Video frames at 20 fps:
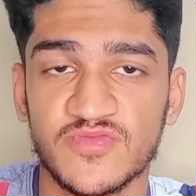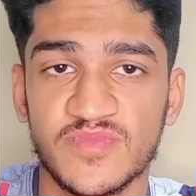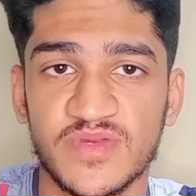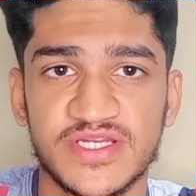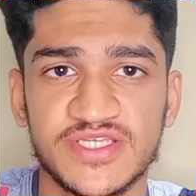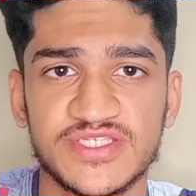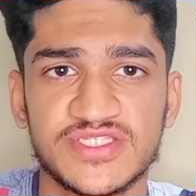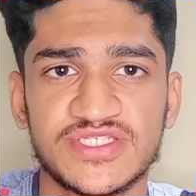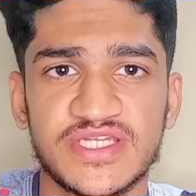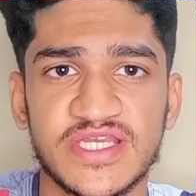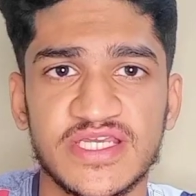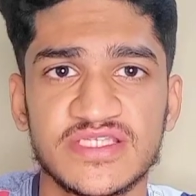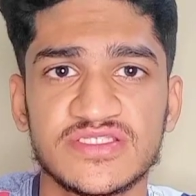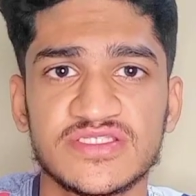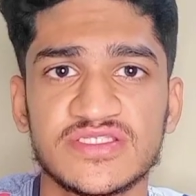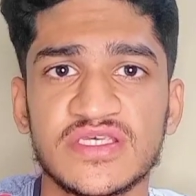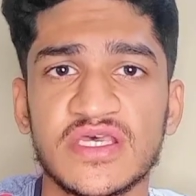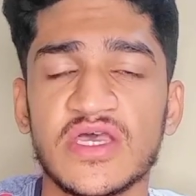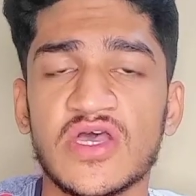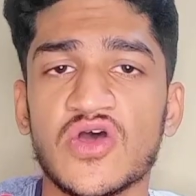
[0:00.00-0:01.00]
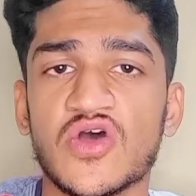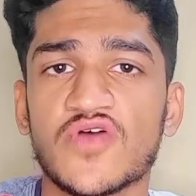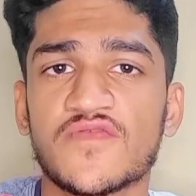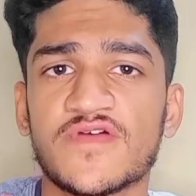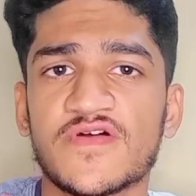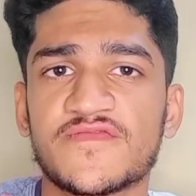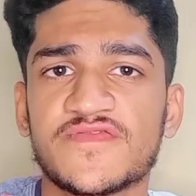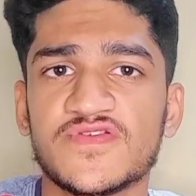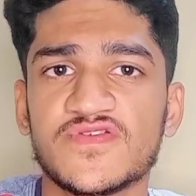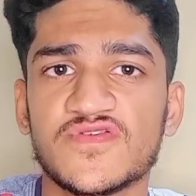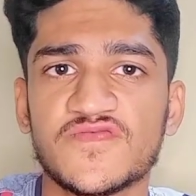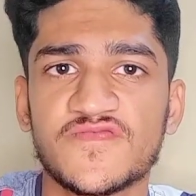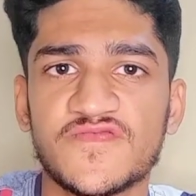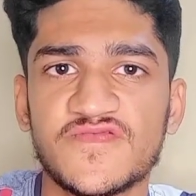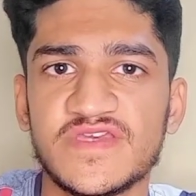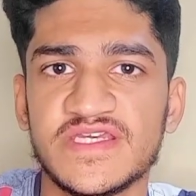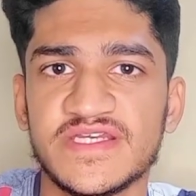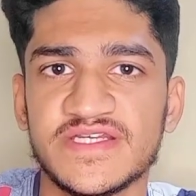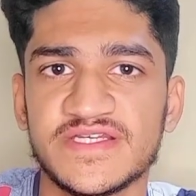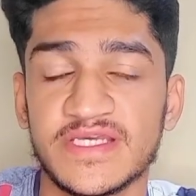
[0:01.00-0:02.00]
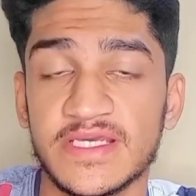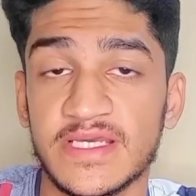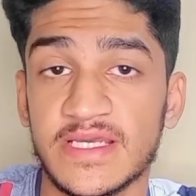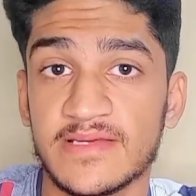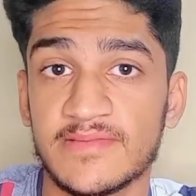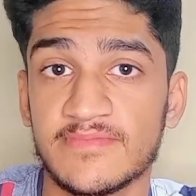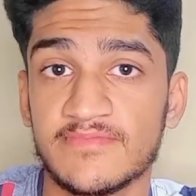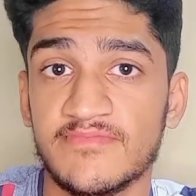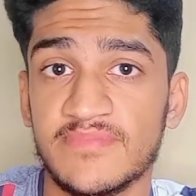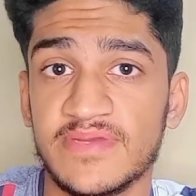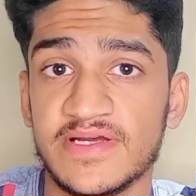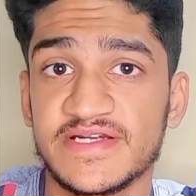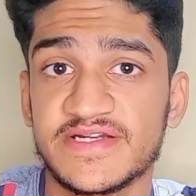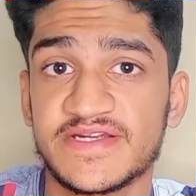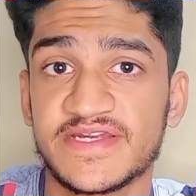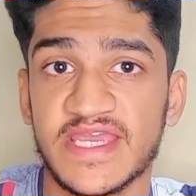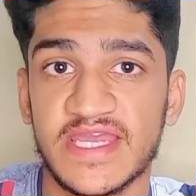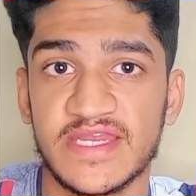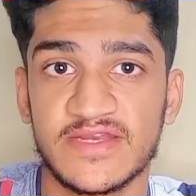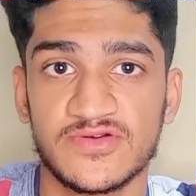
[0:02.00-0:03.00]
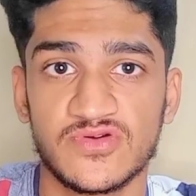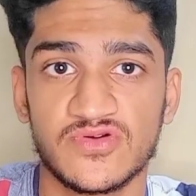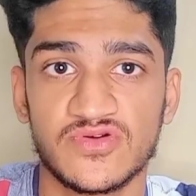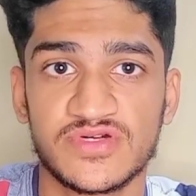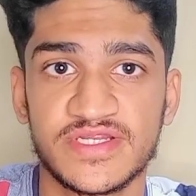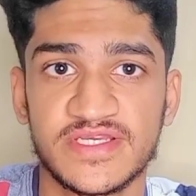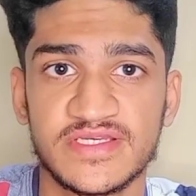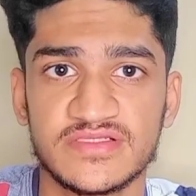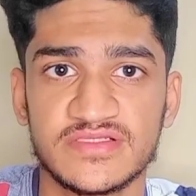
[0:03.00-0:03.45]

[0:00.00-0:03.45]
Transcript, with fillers: from a distance of a few feet, but cannot